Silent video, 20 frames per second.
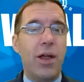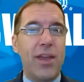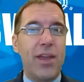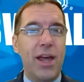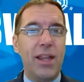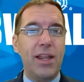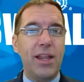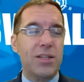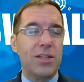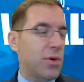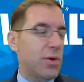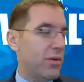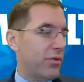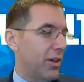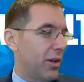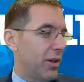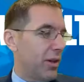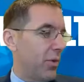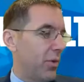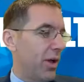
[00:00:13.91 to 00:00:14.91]
Kellie is one of
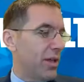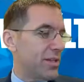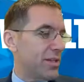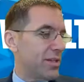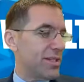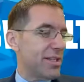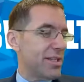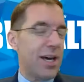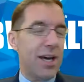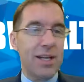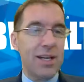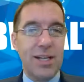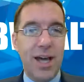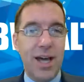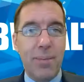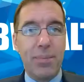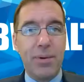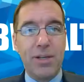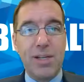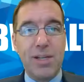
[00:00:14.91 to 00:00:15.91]
Club Wealth's uh,
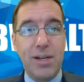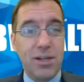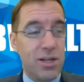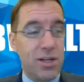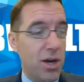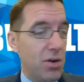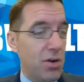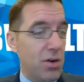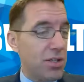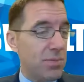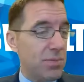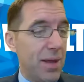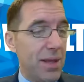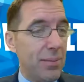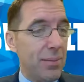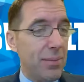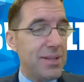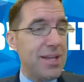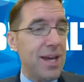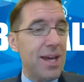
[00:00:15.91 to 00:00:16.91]
top tier coaches. Man,
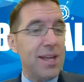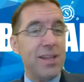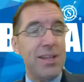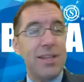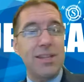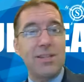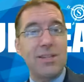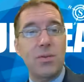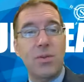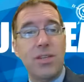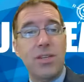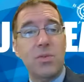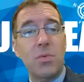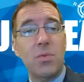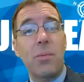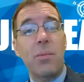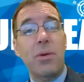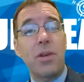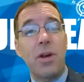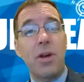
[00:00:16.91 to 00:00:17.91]
let me tell you, this, this
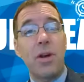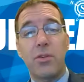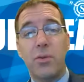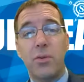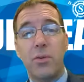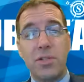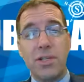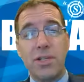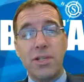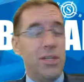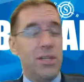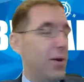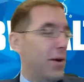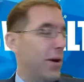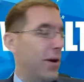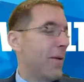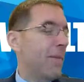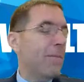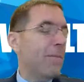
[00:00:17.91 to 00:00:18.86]
woman knows what she's doing.